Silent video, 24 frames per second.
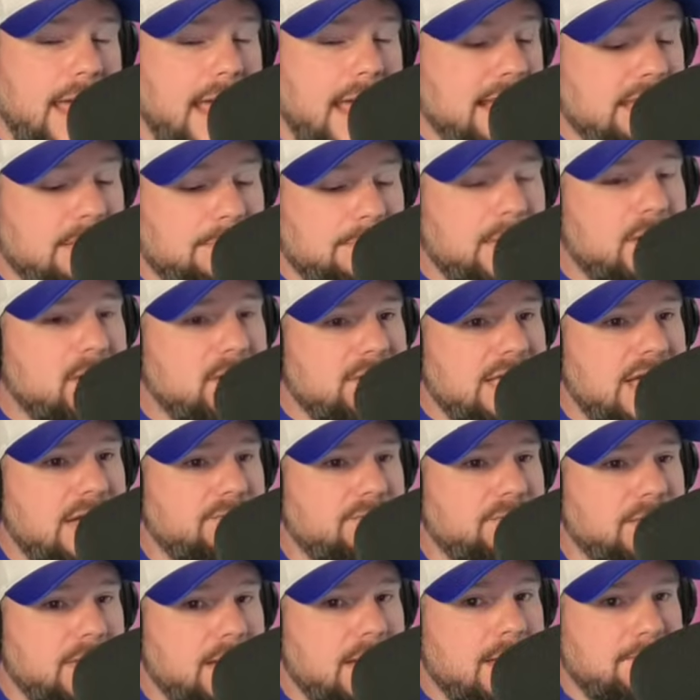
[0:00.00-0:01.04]
And the Bills
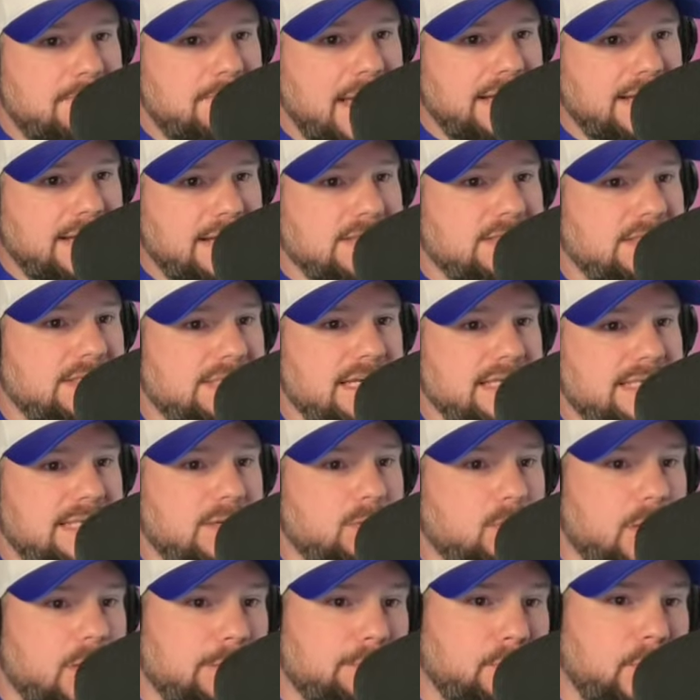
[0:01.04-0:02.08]
have been
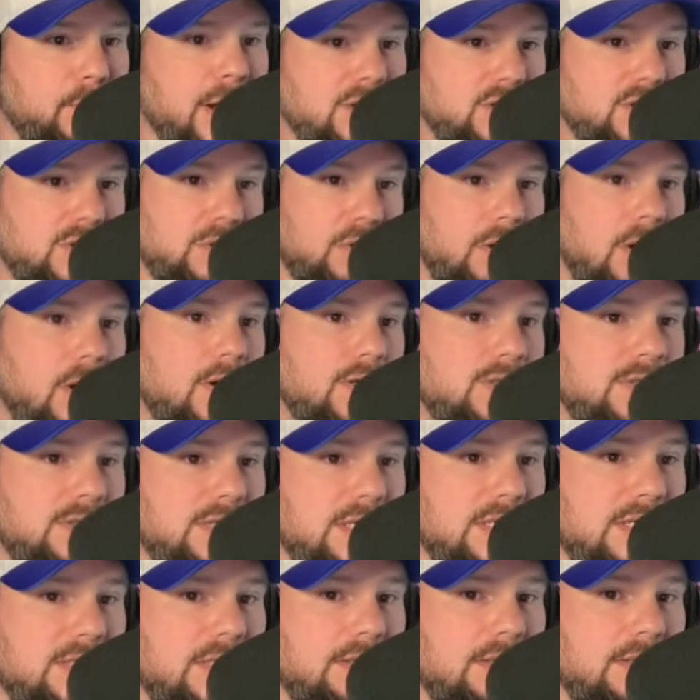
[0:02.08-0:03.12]
consistent with pressure all
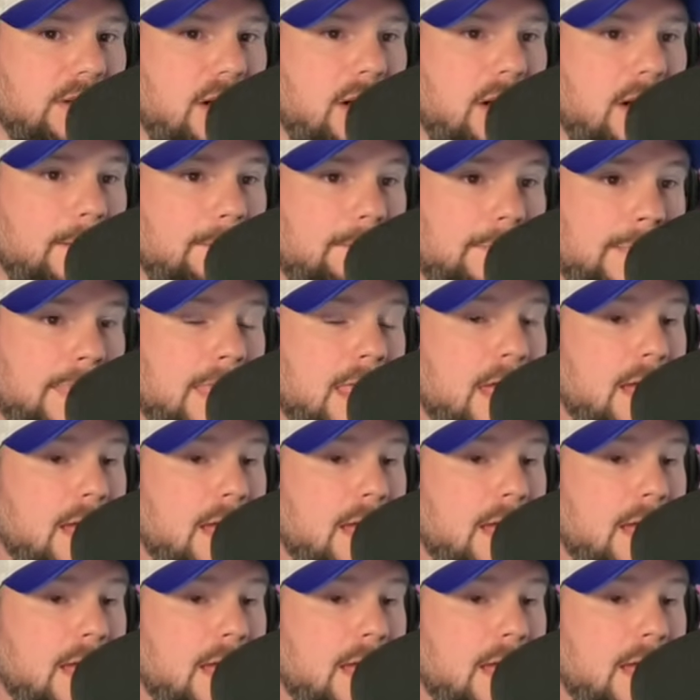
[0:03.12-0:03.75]
season long.